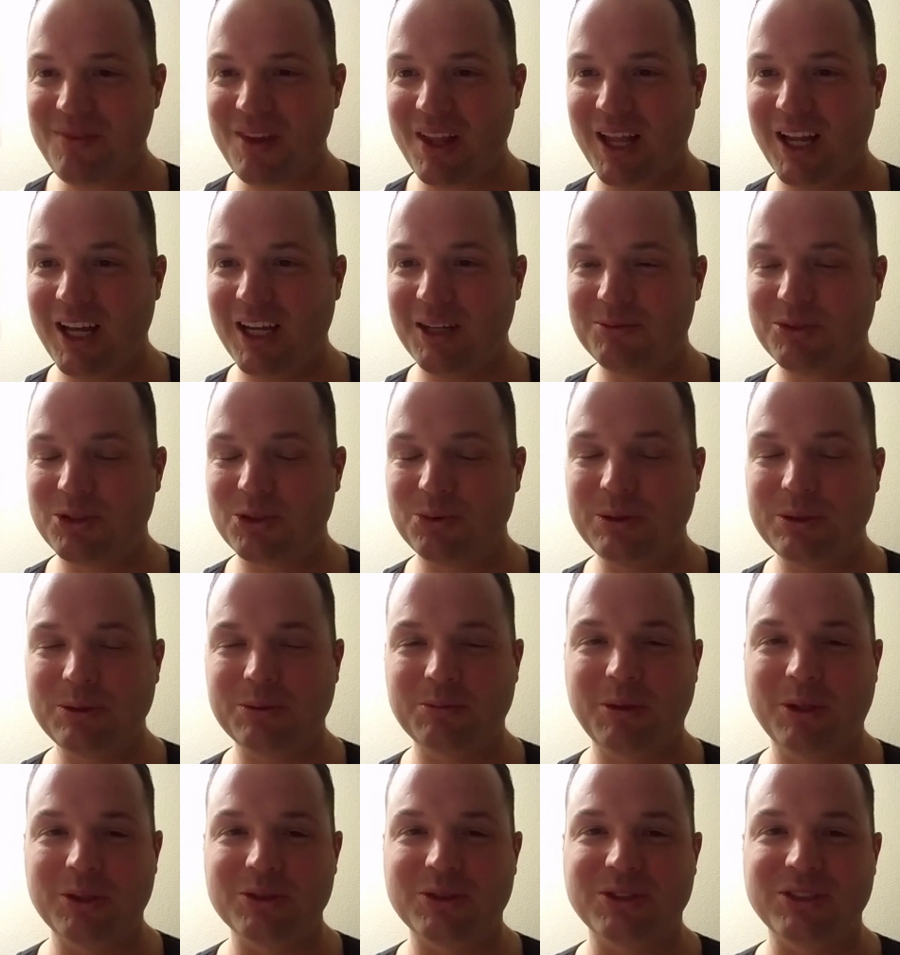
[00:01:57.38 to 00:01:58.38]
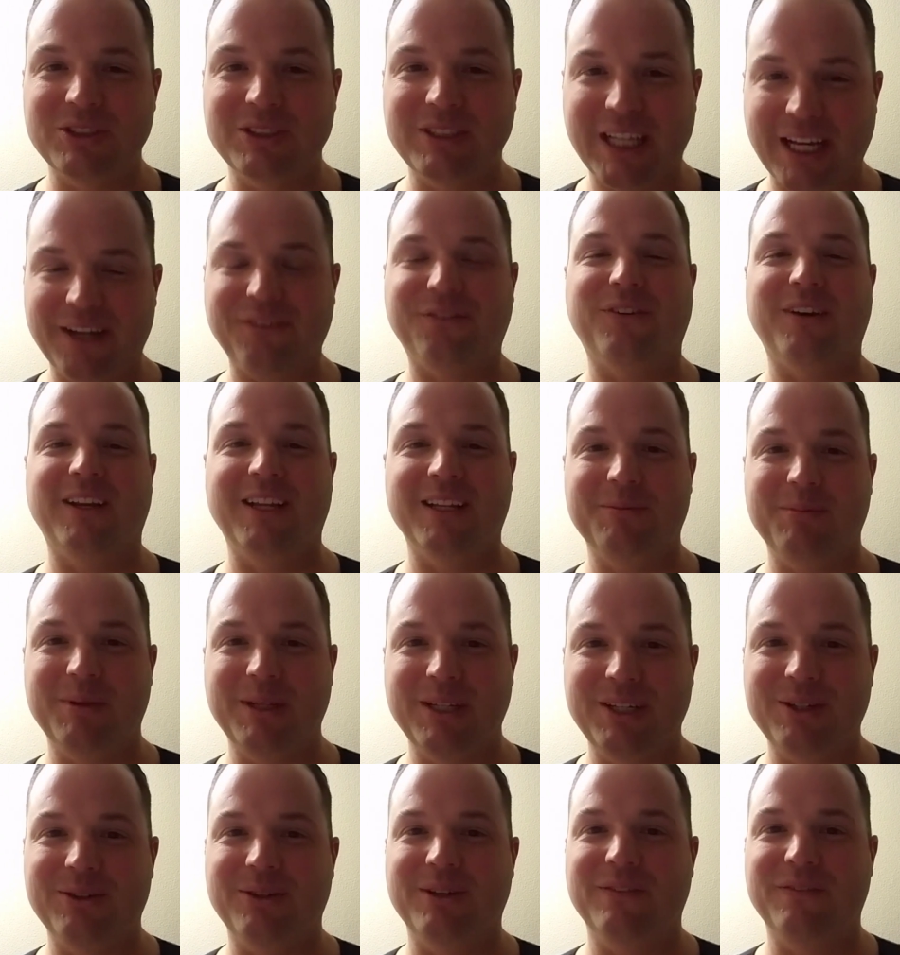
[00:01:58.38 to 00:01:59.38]
Um, so we'll most definitely be
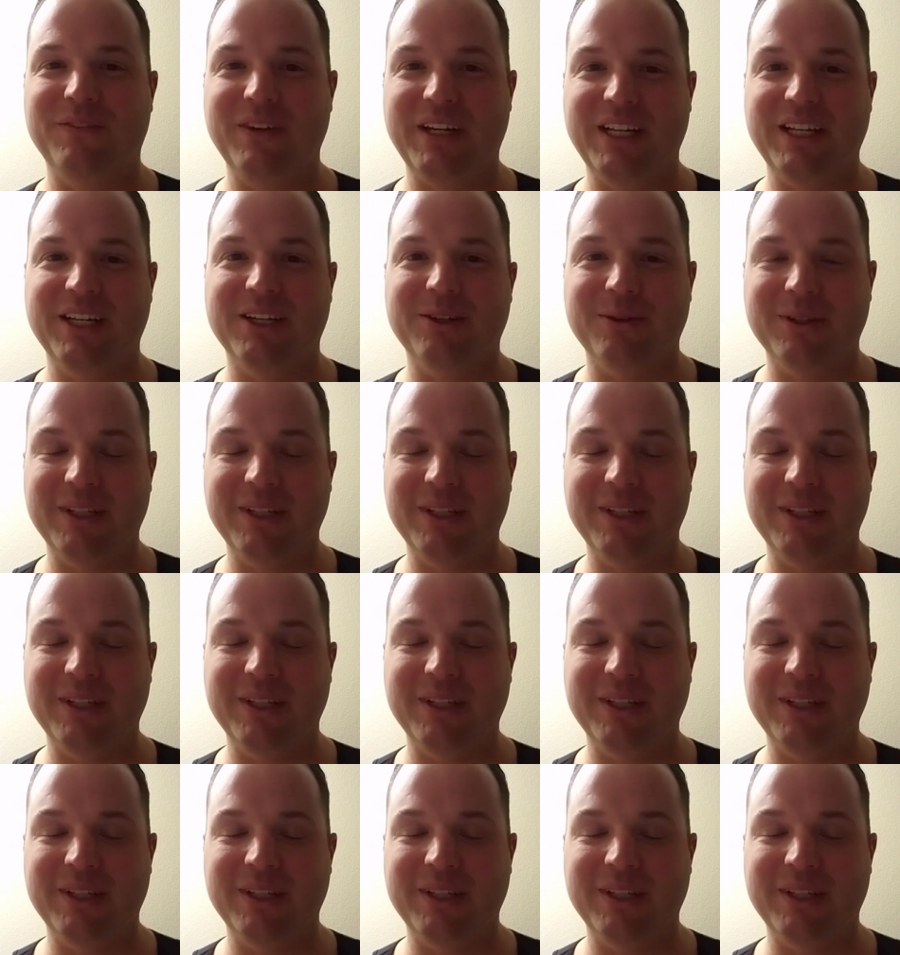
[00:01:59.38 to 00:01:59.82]
doing a video